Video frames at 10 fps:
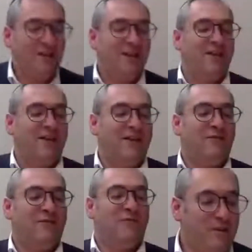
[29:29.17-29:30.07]
So they
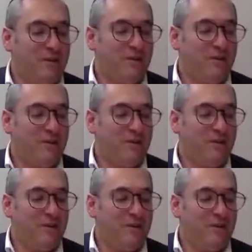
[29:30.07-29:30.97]
left Pharaoh and they prayed
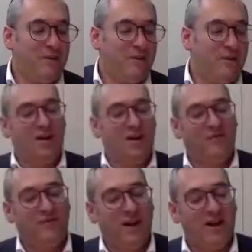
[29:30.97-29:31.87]
to God. And
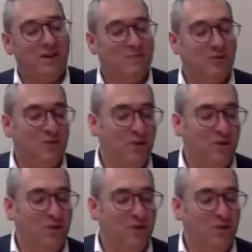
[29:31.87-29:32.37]
sure enough,